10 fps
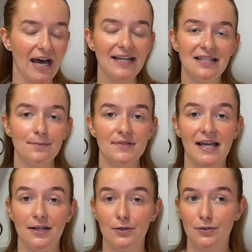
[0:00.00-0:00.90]
items
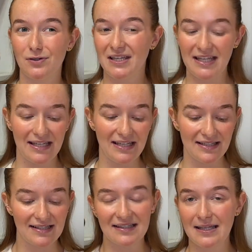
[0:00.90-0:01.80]
like your
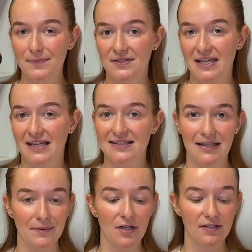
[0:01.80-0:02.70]
keys, lipsticks,
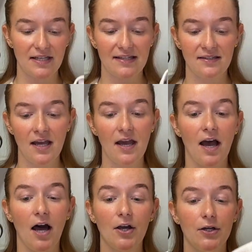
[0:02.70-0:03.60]
lip glosses
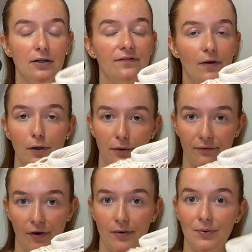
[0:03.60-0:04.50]
are gonna fall
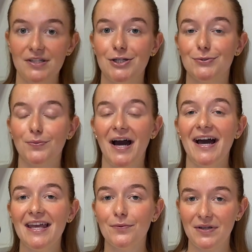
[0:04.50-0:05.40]
through, which is
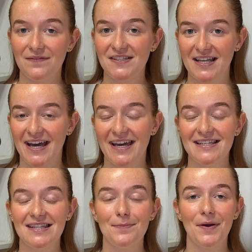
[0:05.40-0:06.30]
why we have
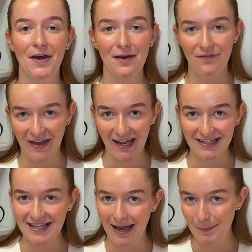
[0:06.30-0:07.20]
designed the
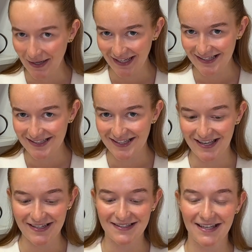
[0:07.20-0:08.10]
perfect handbag
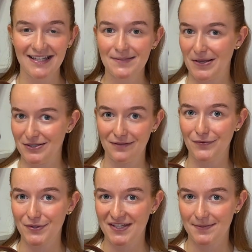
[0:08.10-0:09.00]
inserts, especially
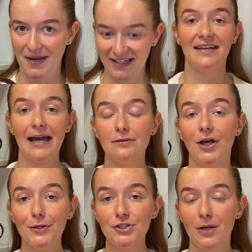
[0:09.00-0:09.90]
for these bags. Now,
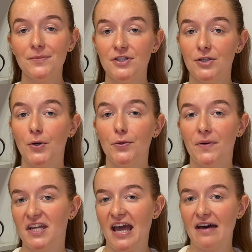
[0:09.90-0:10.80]
Longchamp do
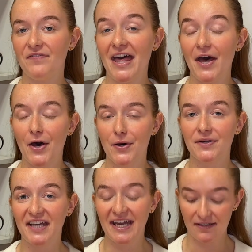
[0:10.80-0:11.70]
already have their own
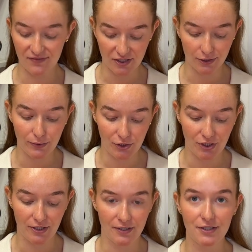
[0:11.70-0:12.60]
kind of
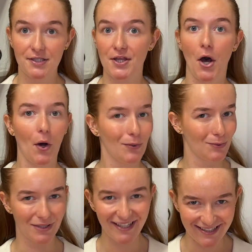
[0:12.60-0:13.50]
solution to the
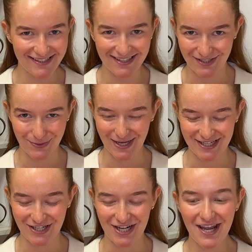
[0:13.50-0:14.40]
whole
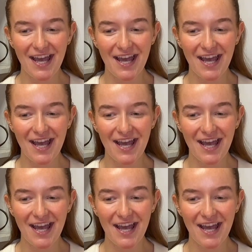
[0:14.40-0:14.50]
situation.